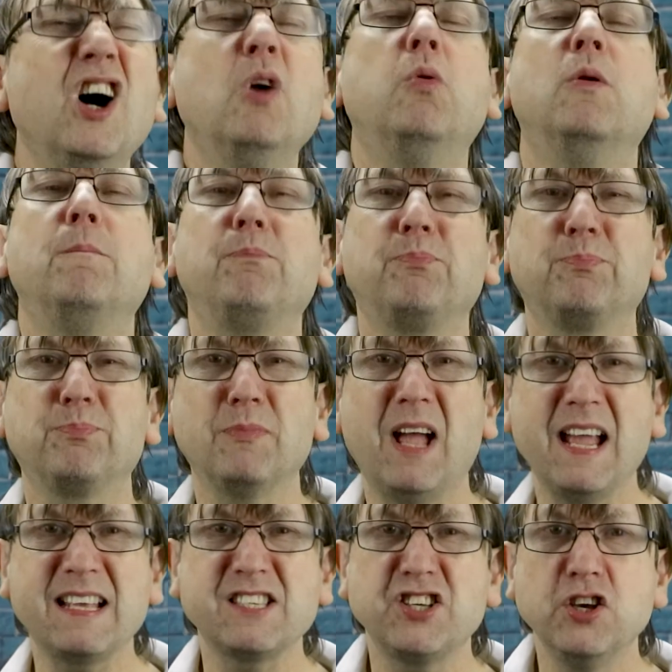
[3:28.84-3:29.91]
Oh,
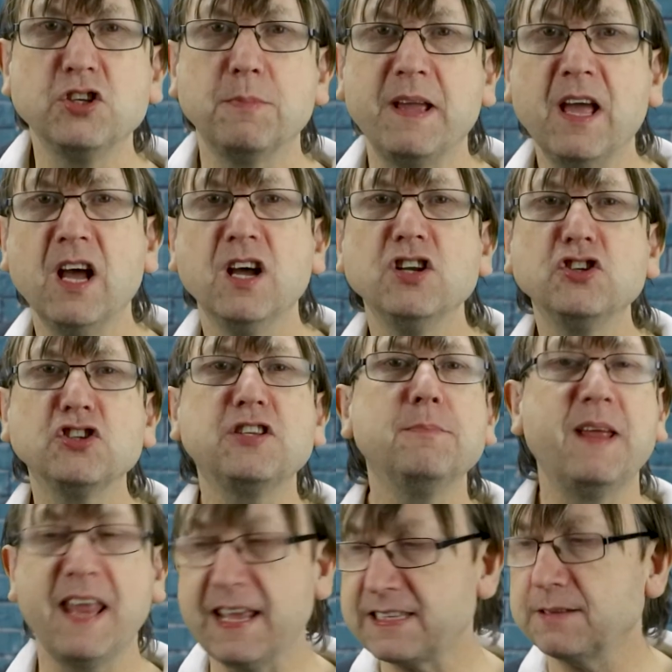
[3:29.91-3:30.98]
excuse me, just a
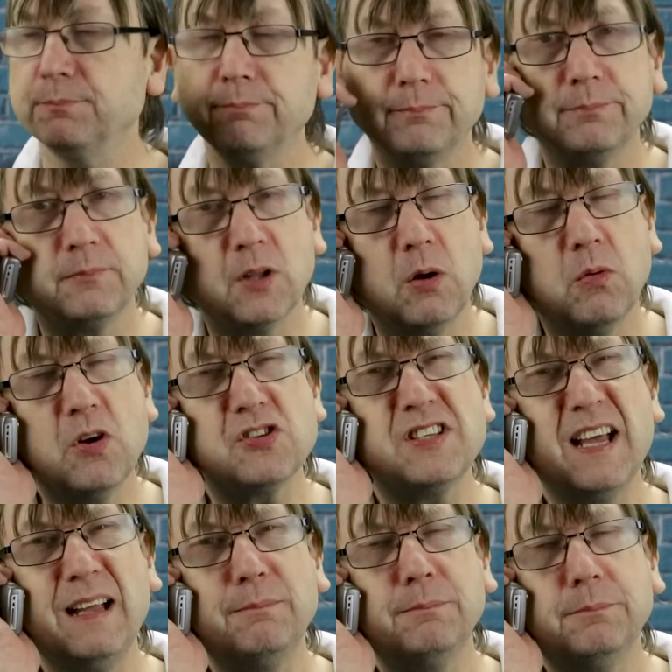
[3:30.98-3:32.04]
minute. What's
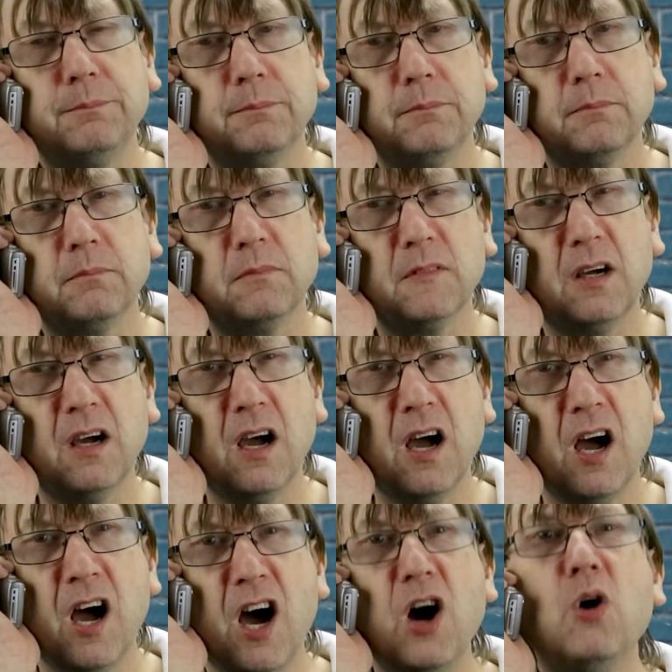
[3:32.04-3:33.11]
that?
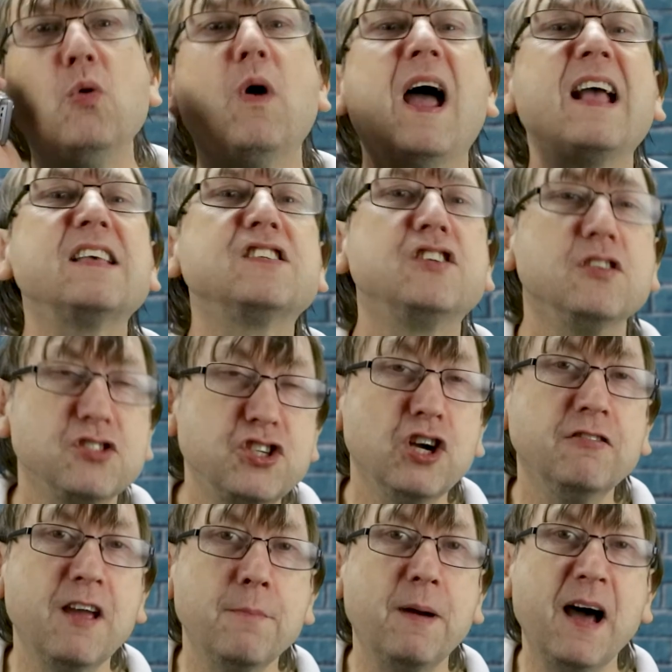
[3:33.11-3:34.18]
Oh,
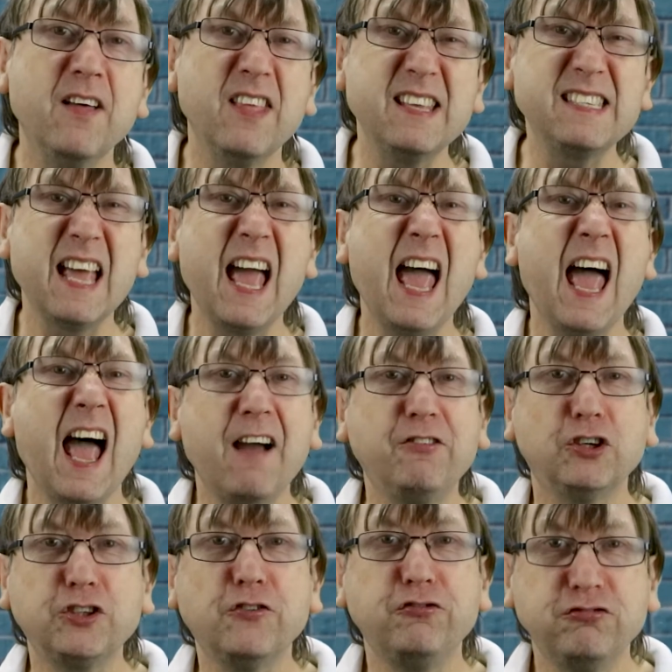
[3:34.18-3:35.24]
sorry about this. I've
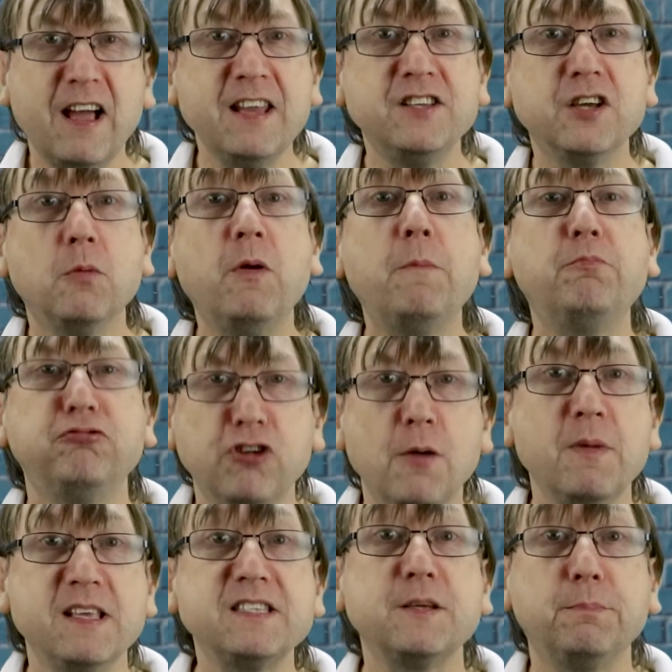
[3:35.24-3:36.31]
got a friend and we
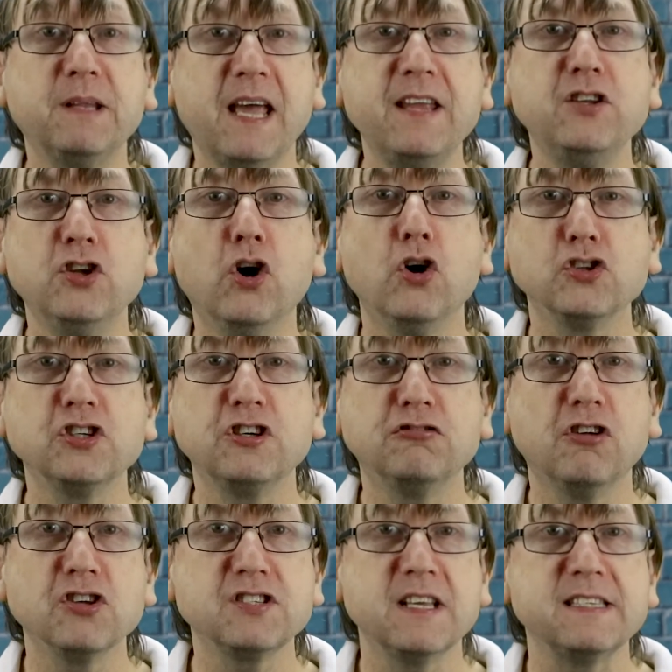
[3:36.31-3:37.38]
promised to play noughts and
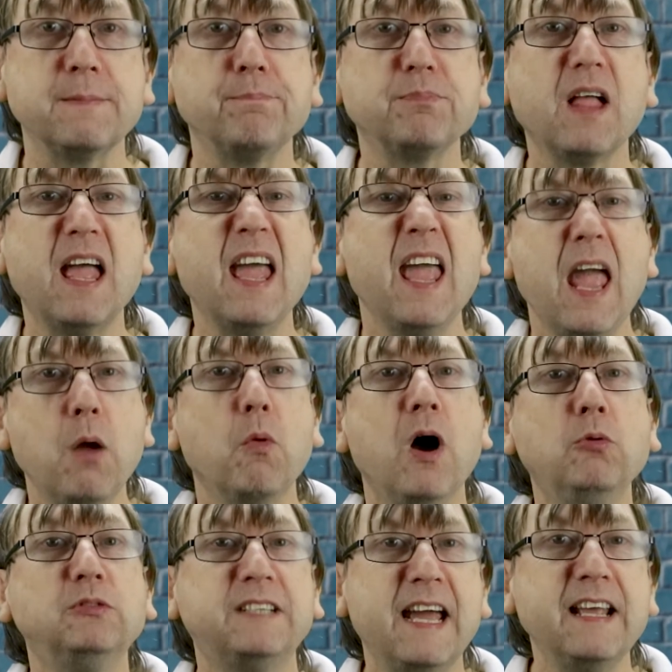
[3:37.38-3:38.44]
crosses. It
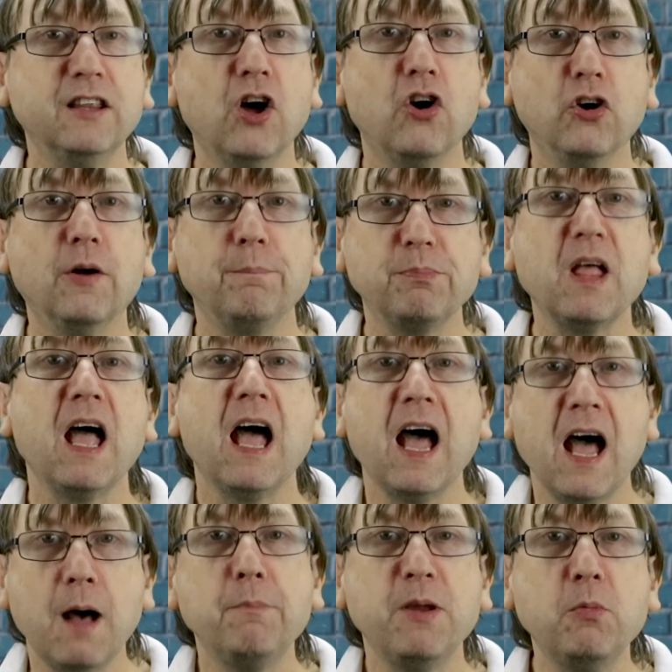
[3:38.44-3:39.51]
won't take long.
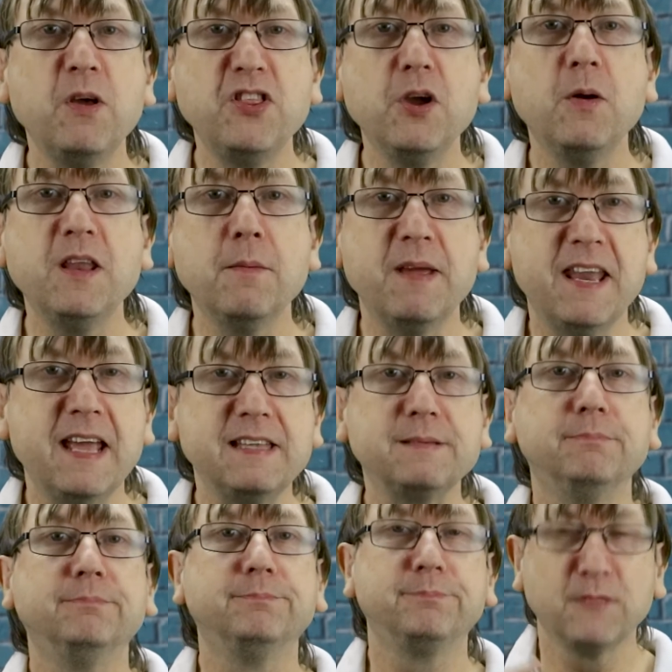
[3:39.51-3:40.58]
I'll be with you in a minute.
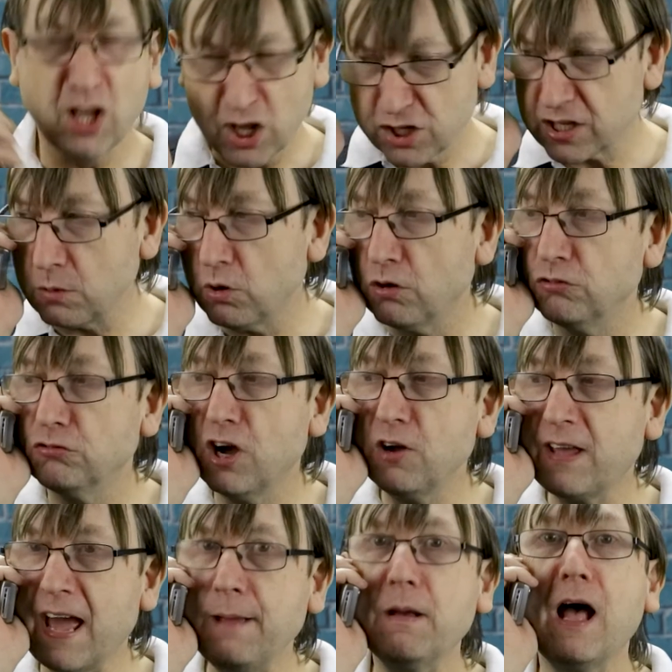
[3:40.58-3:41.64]
So,
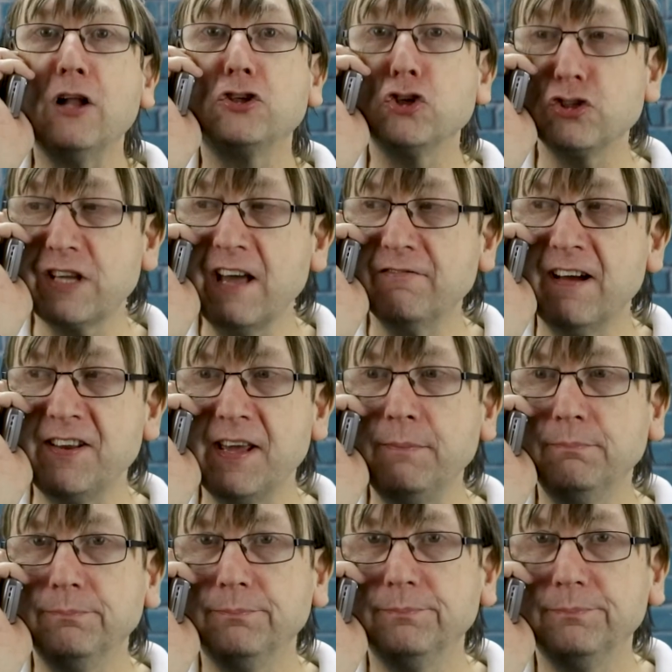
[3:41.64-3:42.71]
okay, I'll just get
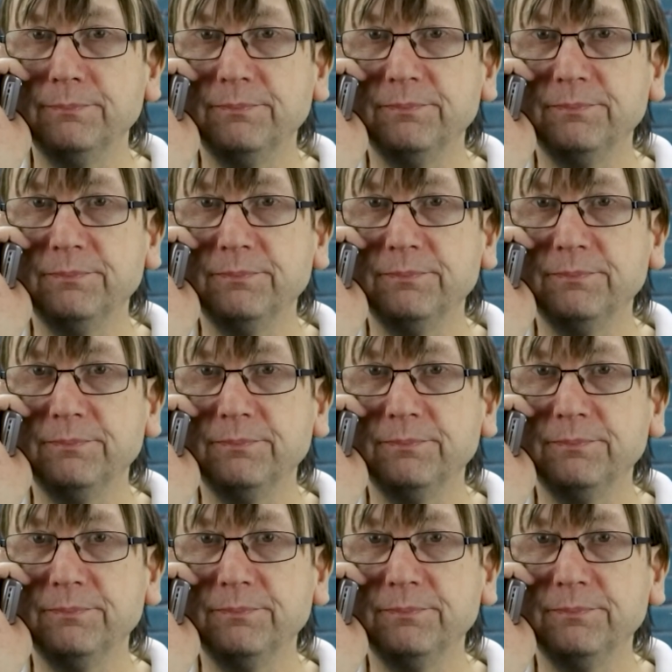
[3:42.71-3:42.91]
ready.